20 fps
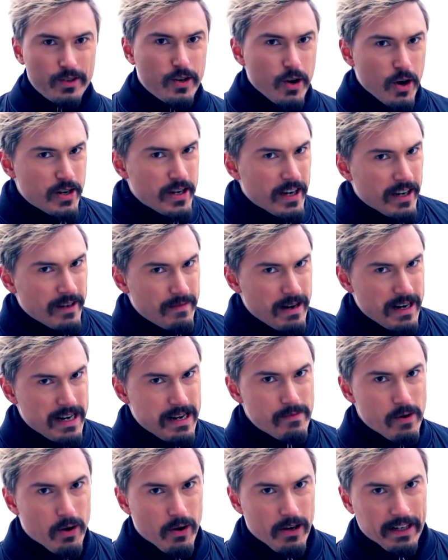Good
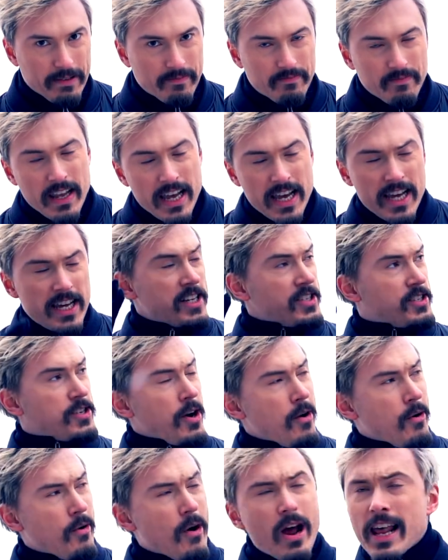Monday morning.
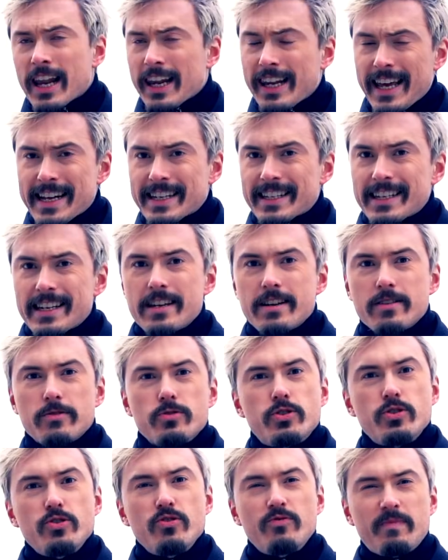So, lately
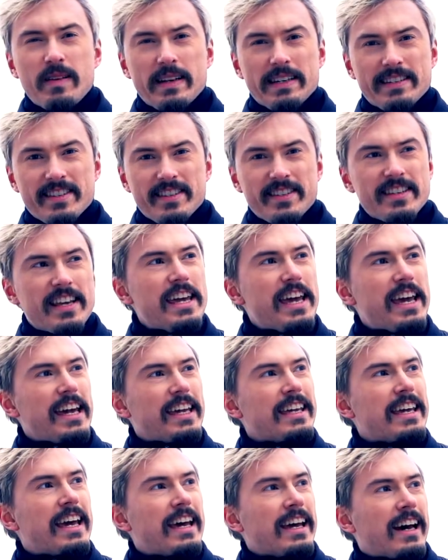you've been
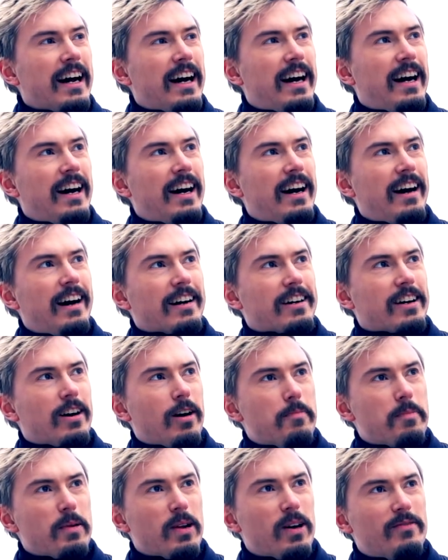seeing a
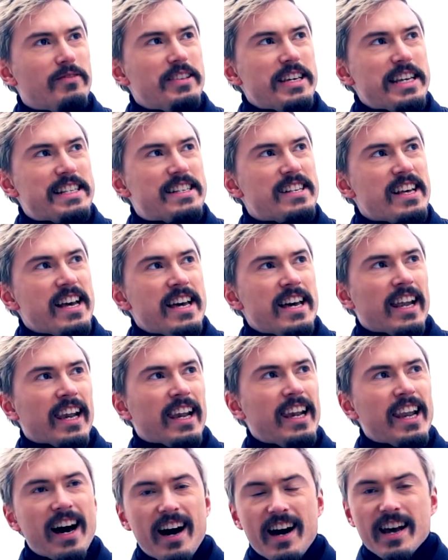couple of these
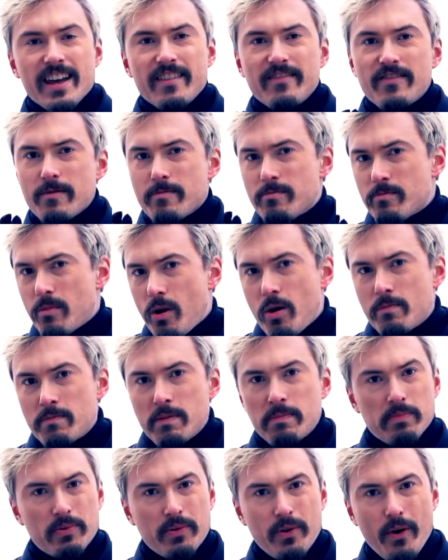live
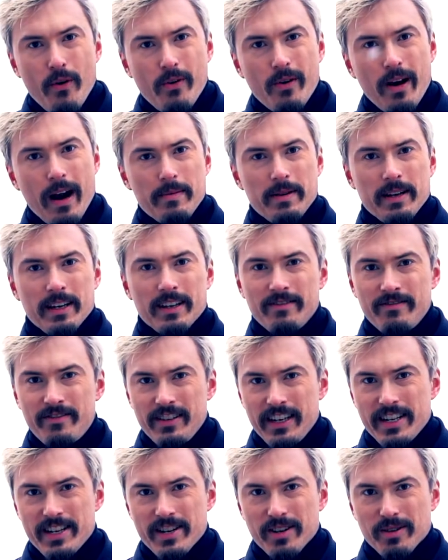mob programming
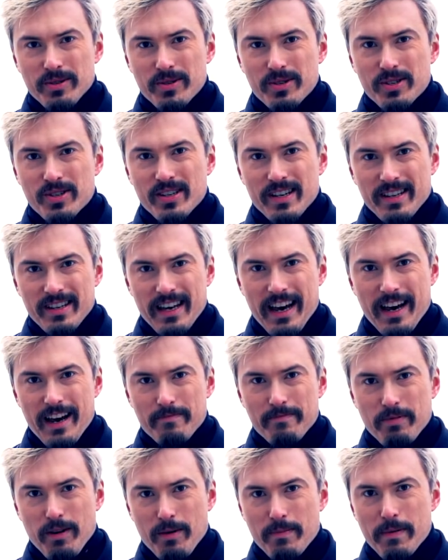videos
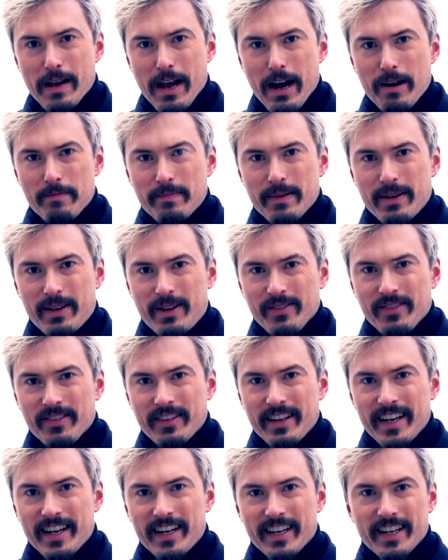plopping up
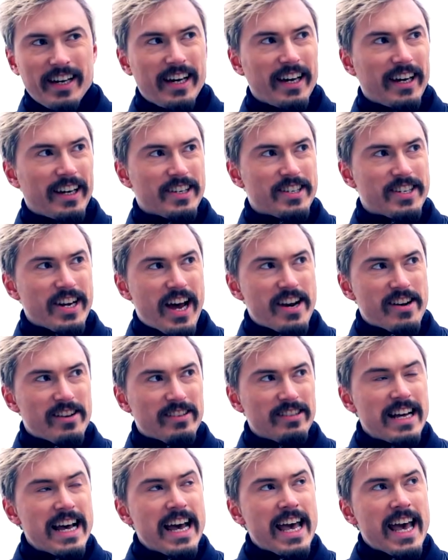on the
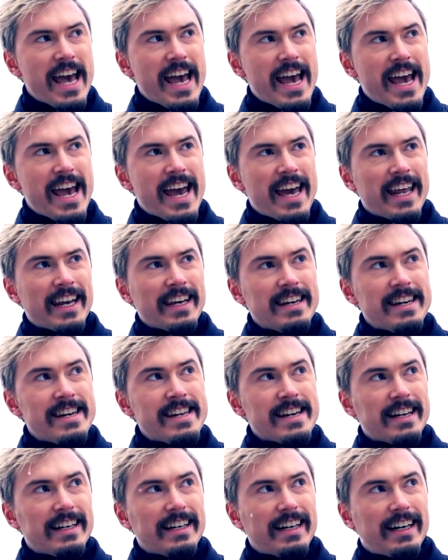channel.
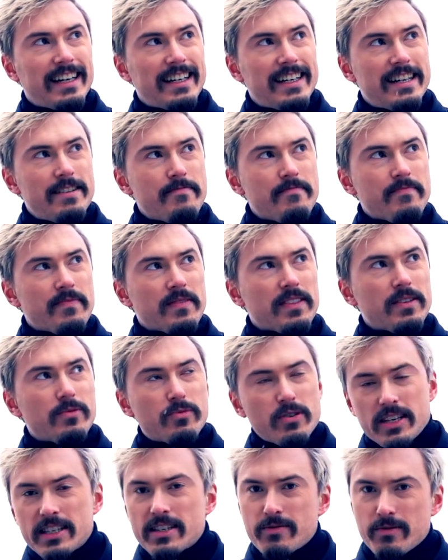And the
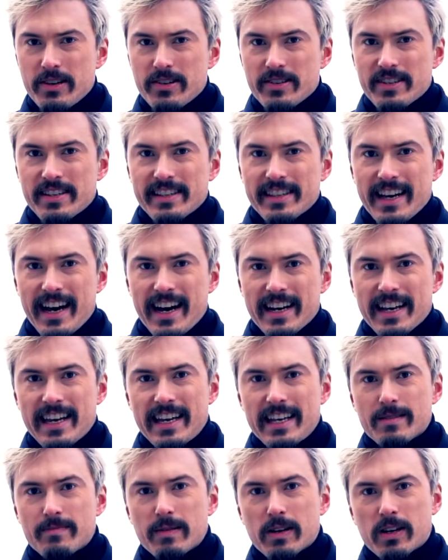reason why you're seeing that
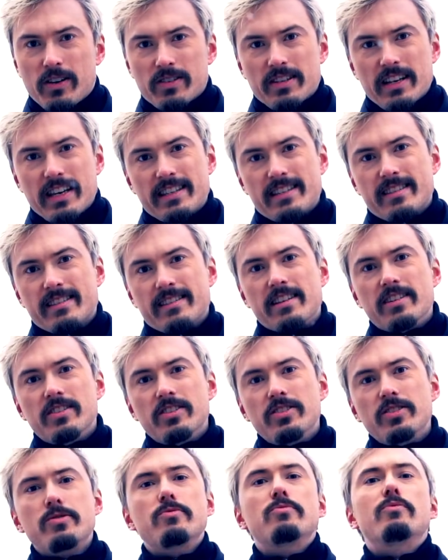is because it's the
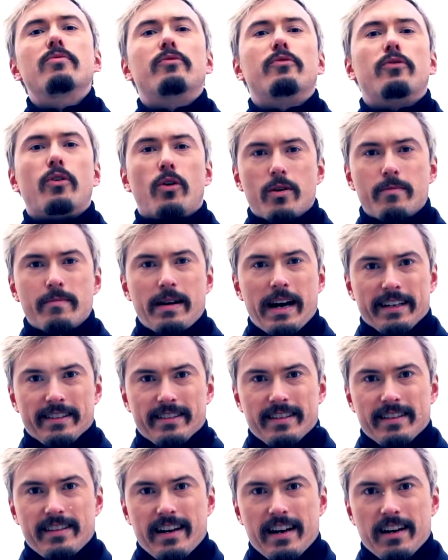new
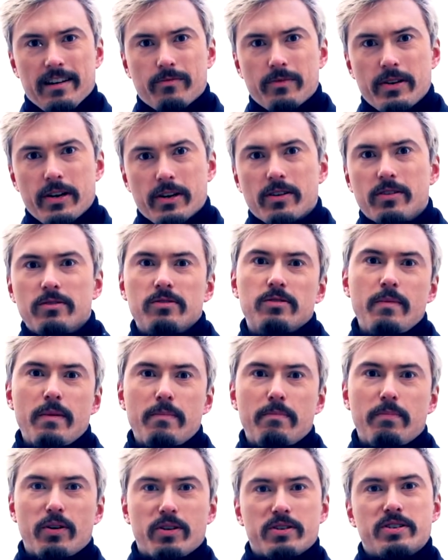format that we are going to
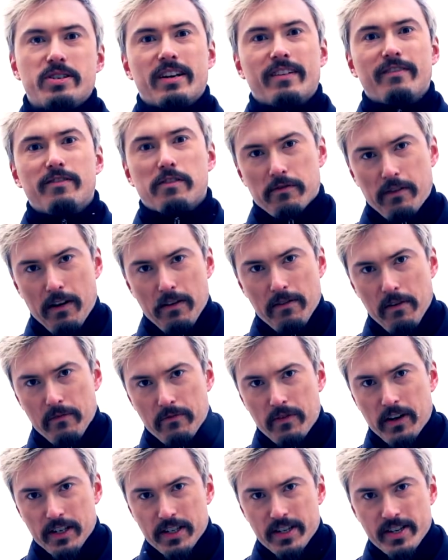be pushing for
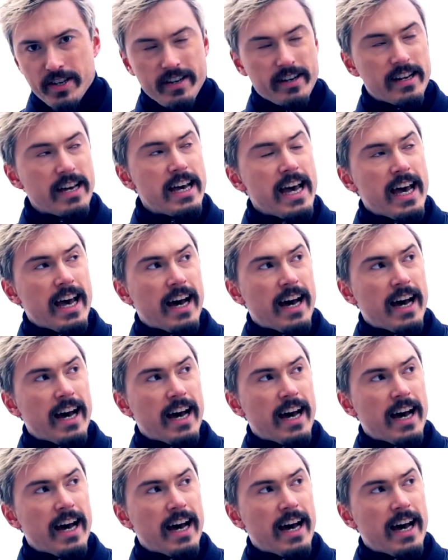FountainMob Function